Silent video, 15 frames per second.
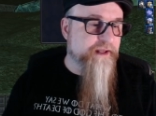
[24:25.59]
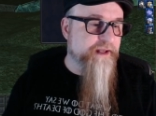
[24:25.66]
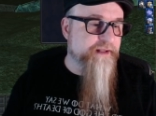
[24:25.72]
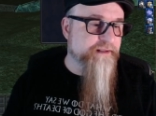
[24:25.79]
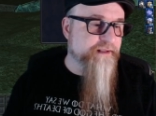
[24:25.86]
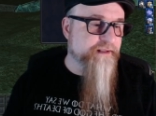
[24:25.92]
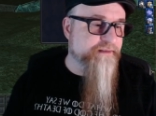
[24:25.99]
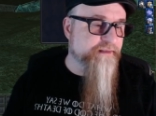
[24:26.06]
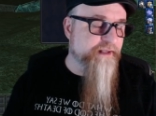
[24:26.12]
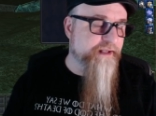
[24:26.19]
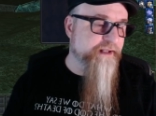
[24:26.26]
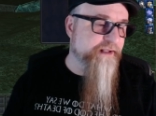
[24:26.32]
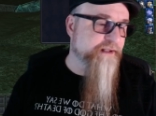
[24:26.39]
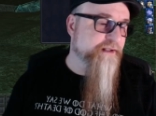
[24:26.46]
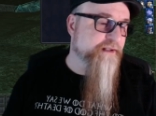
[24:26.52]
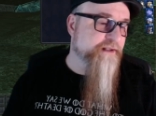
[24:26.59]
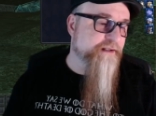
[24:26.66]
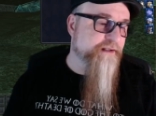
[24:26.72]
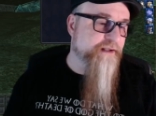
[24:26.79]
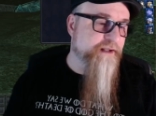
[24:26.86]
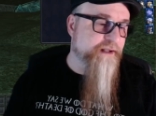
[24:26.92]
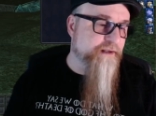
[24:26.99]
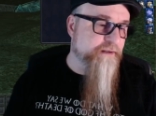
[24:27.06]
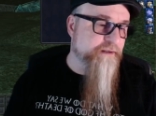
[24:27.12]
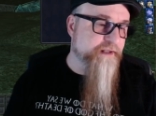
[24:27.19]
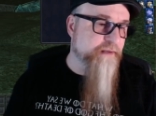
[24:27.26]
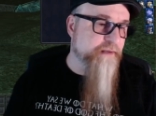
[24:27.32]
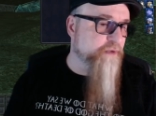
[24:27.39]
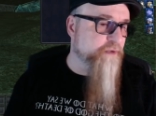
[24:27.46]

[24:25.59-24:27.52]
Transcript: and let's say uh, number